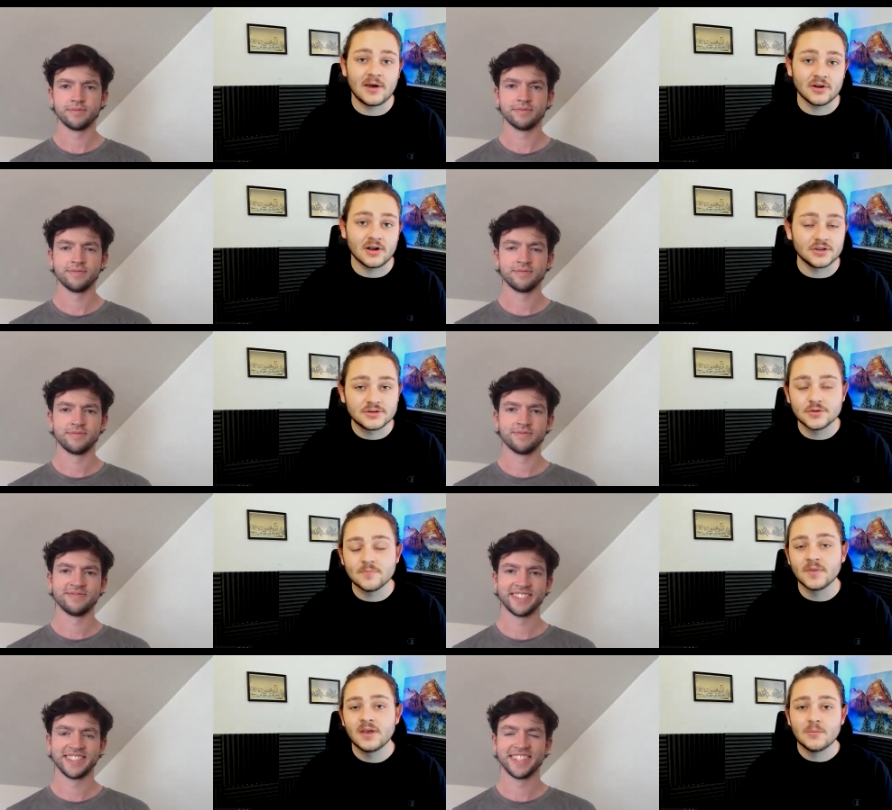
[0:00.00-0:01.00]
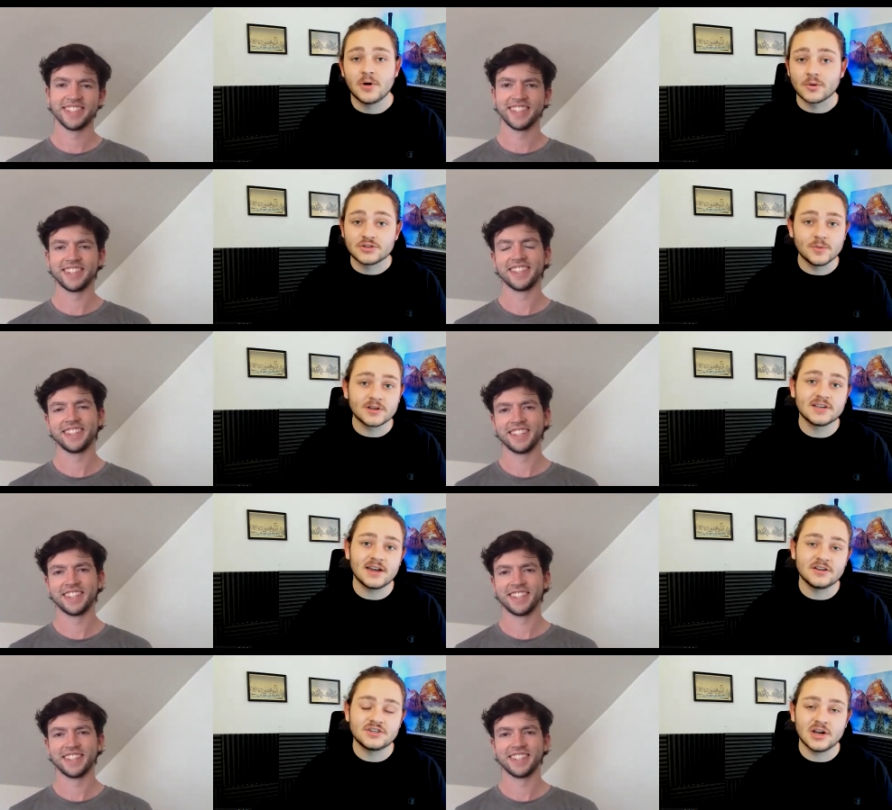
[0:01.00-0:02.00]
Speaker 1: about here on YouTube. But we're super
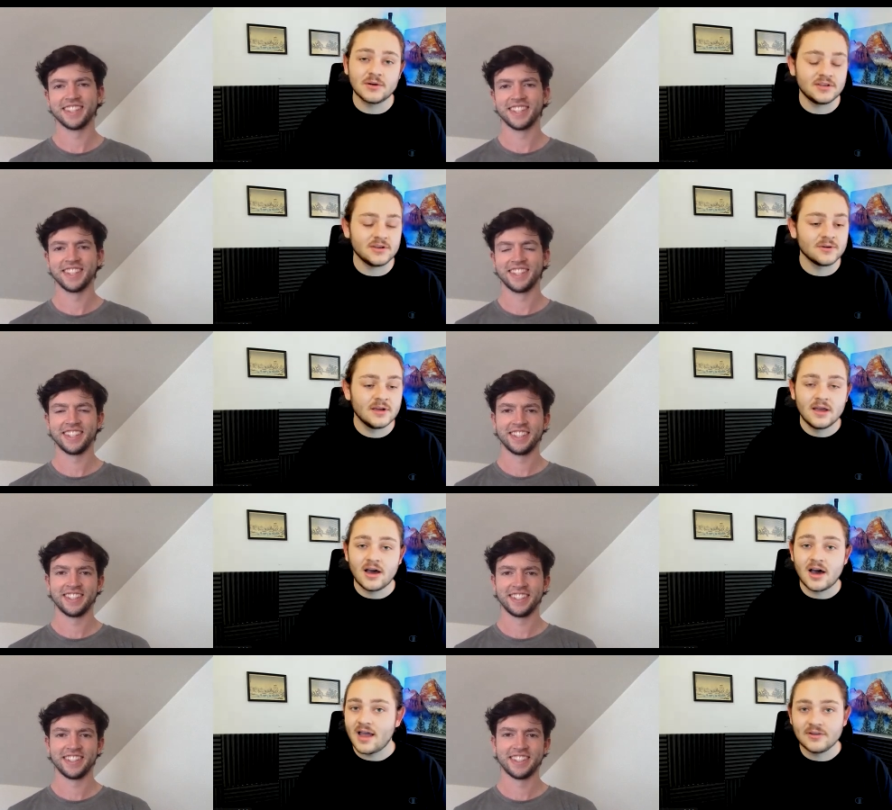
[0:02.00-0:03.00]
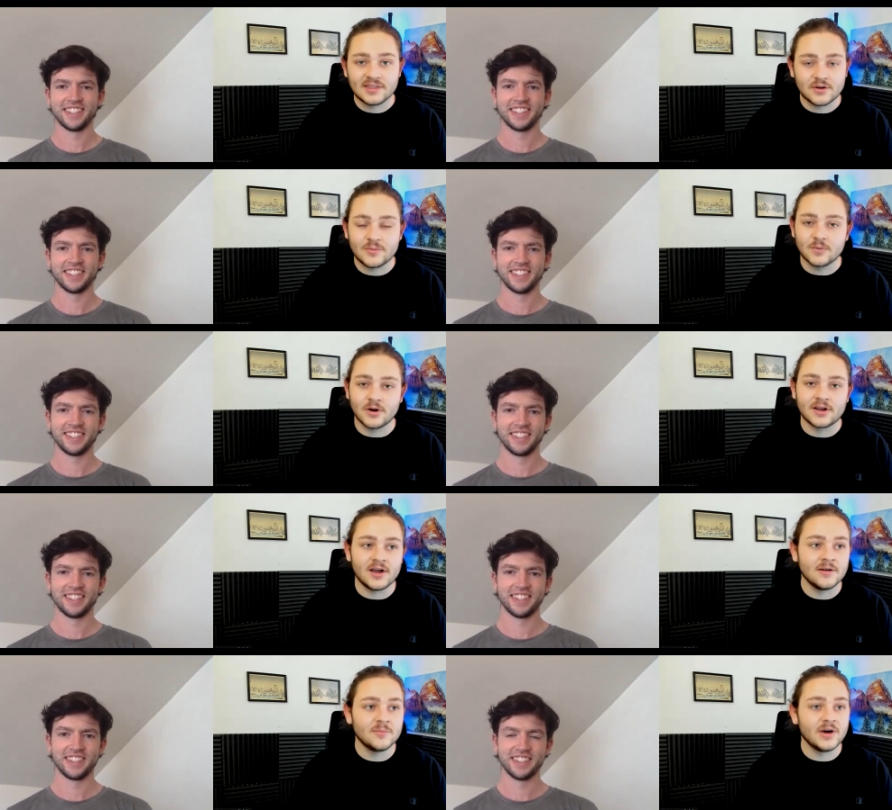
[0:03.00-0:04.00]
excited to share with you uh, everything we've been
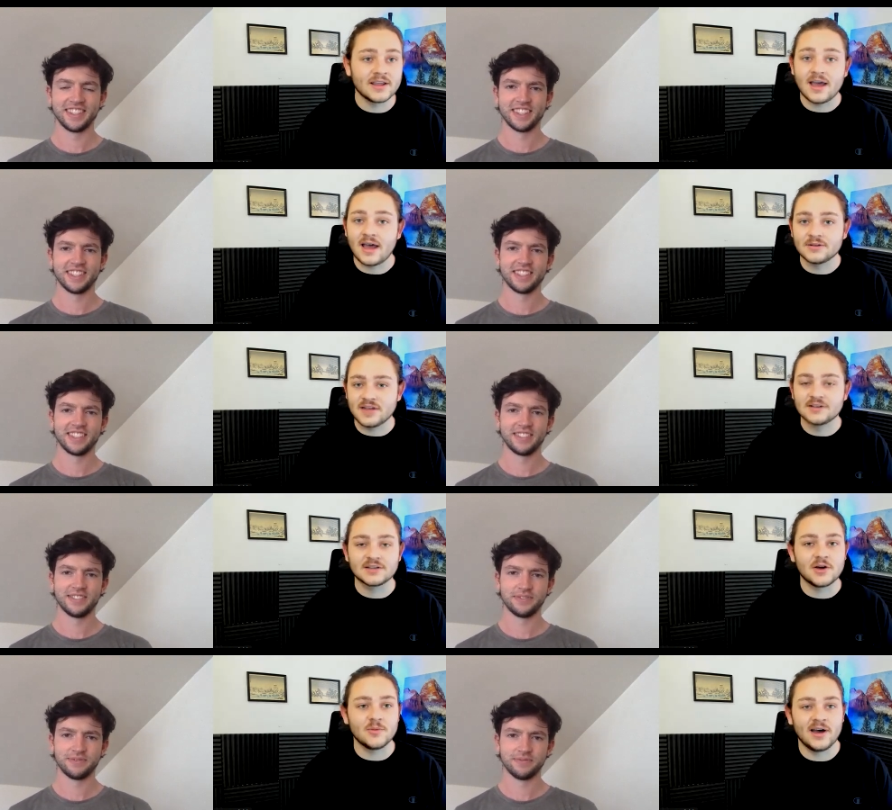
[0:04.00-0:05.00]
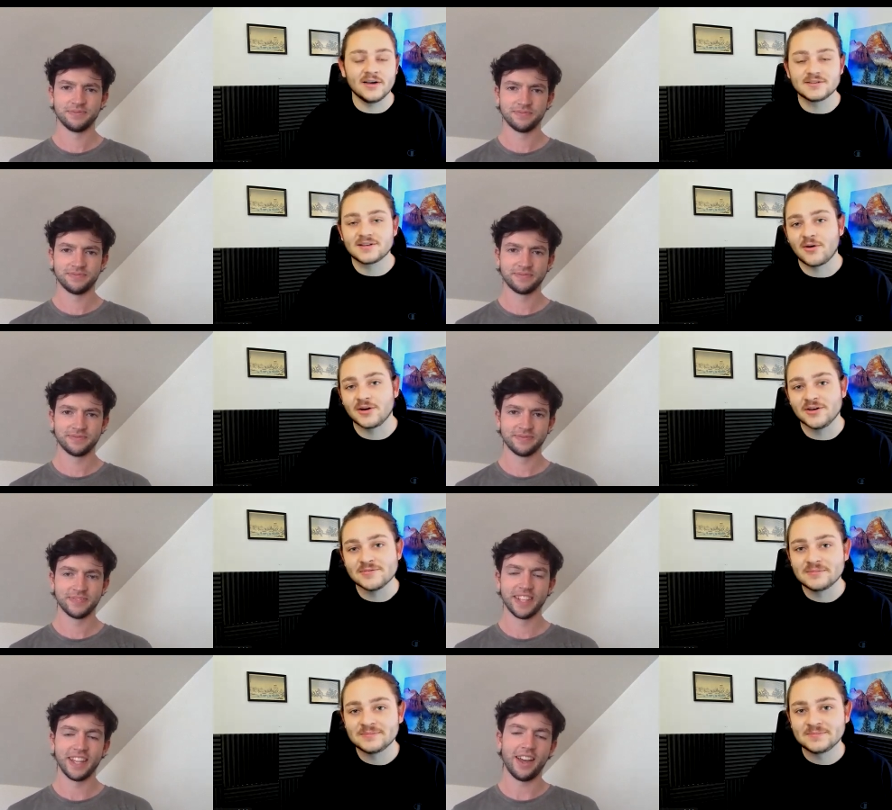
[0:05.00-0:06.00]
working on. But yeah, how's it, how's it going, Miles? How are
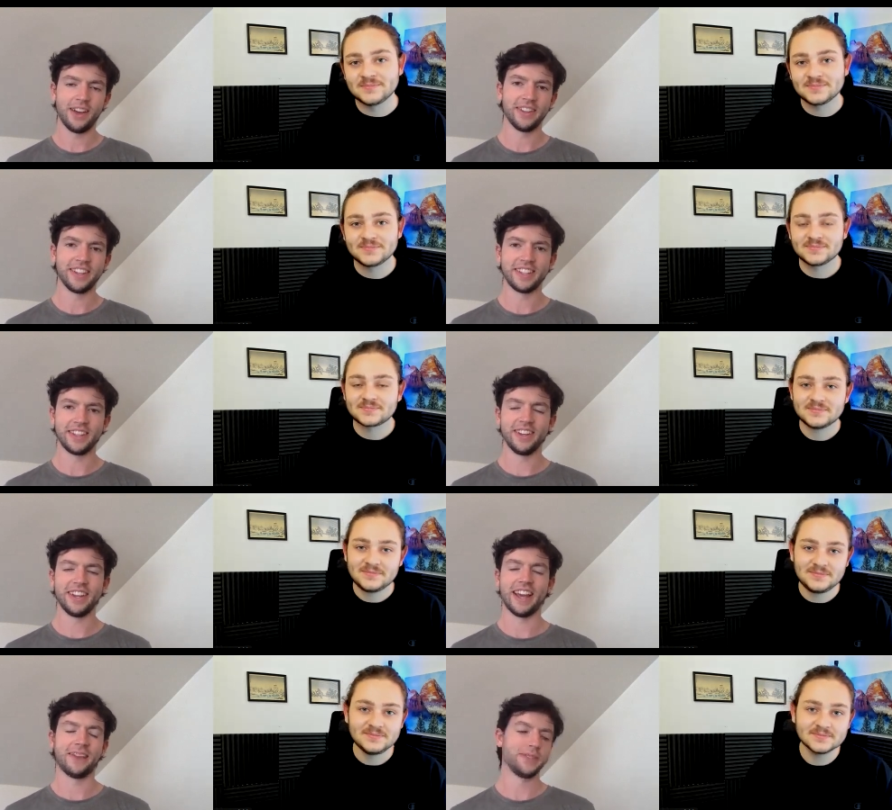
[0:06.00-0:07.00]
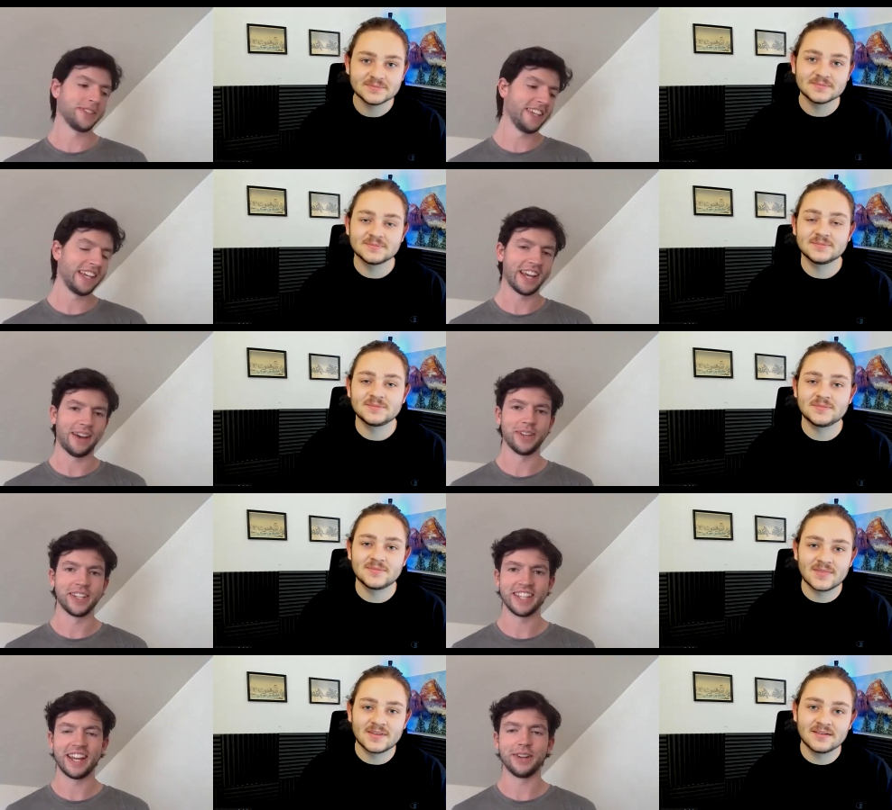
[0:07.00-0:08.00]
you?
Speaker 2: Oh, good. Absolutely. I'm
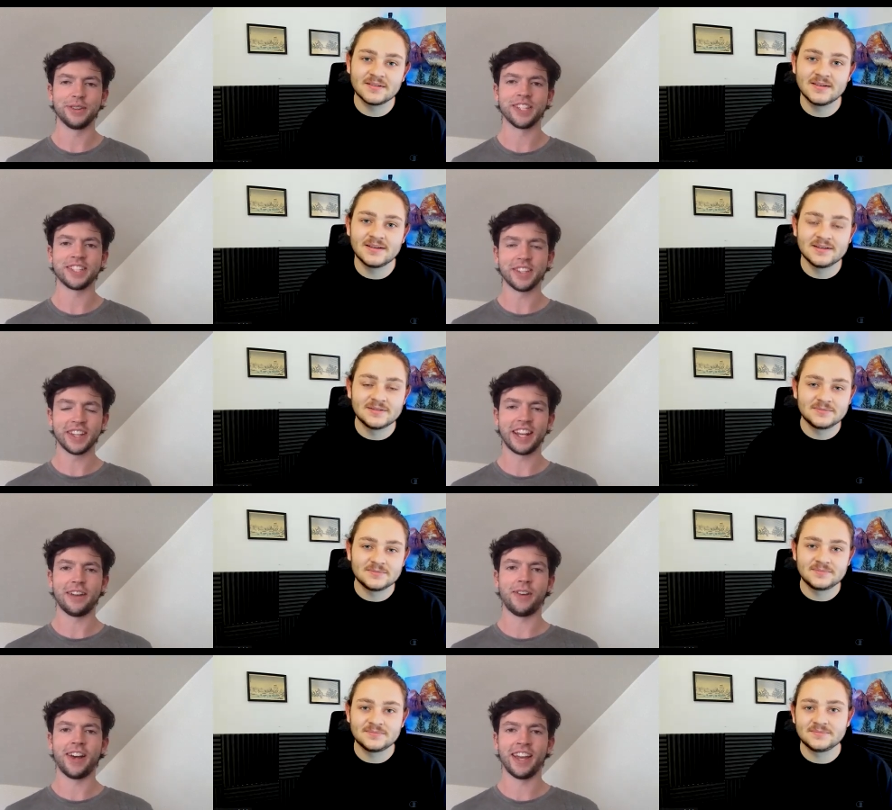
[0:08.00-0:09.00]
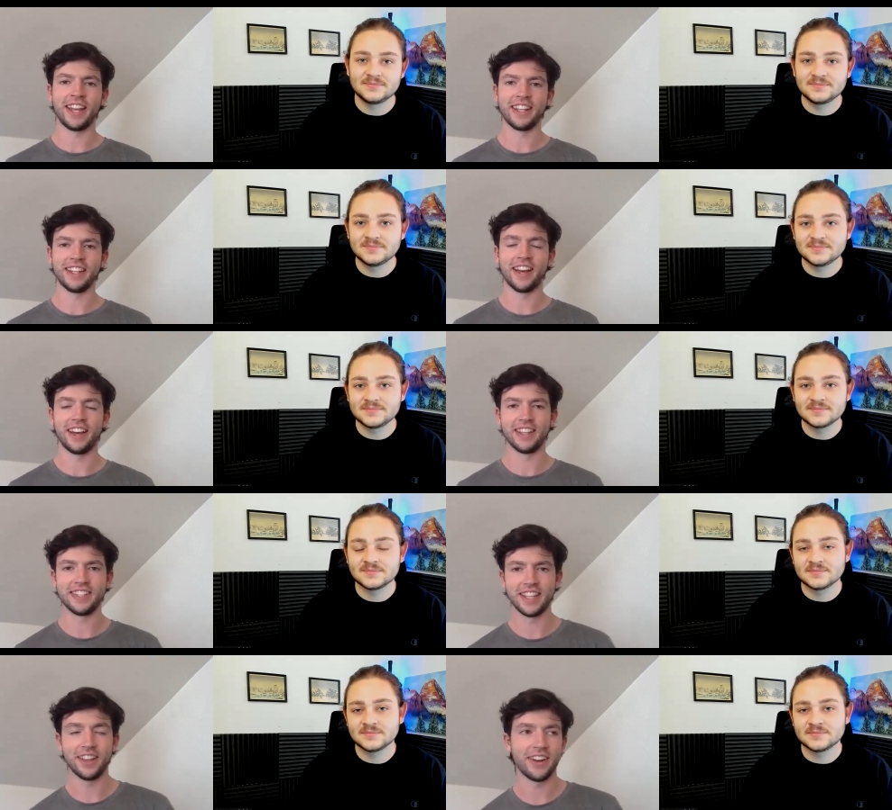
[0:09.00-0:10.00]
excited. I was just looking at my uh,
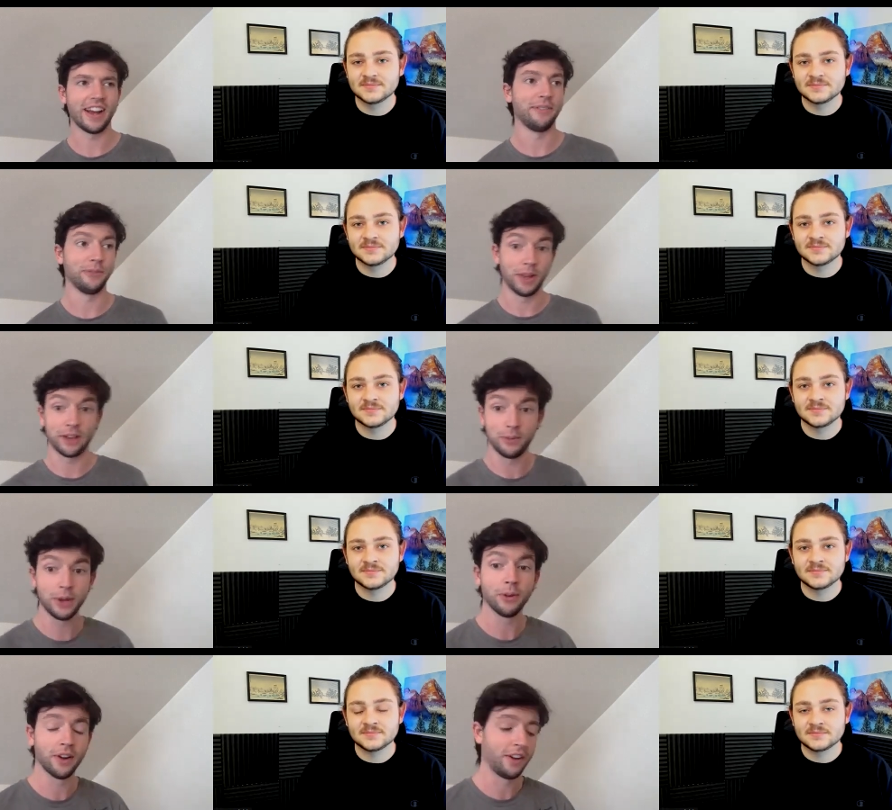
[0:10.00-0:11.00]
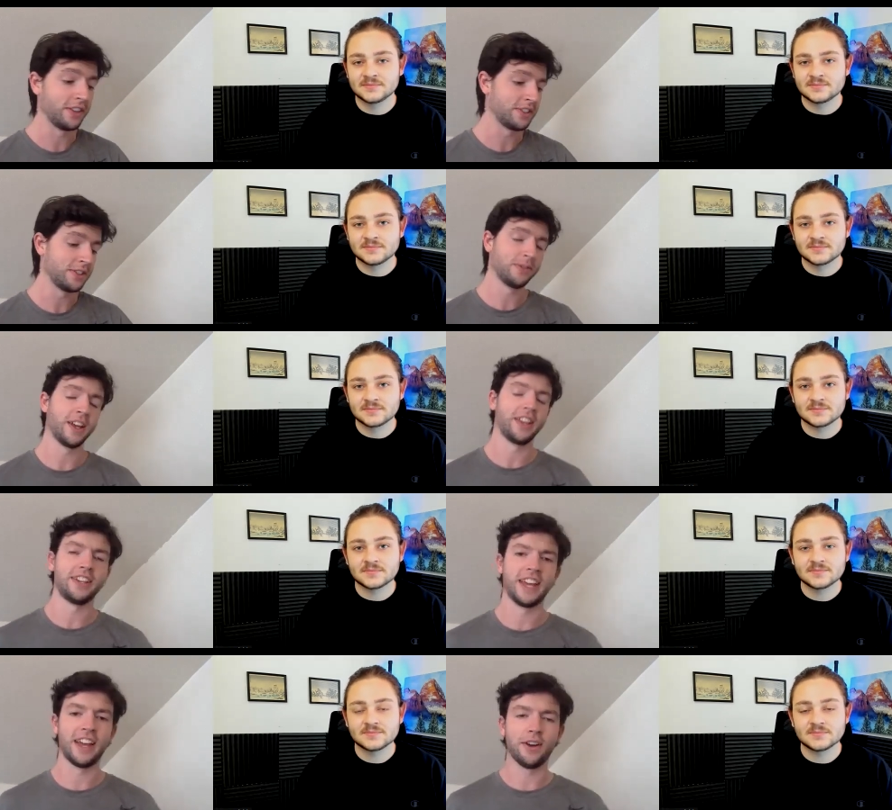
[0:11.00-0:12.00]
seller app. Like we were on Zoom the other day,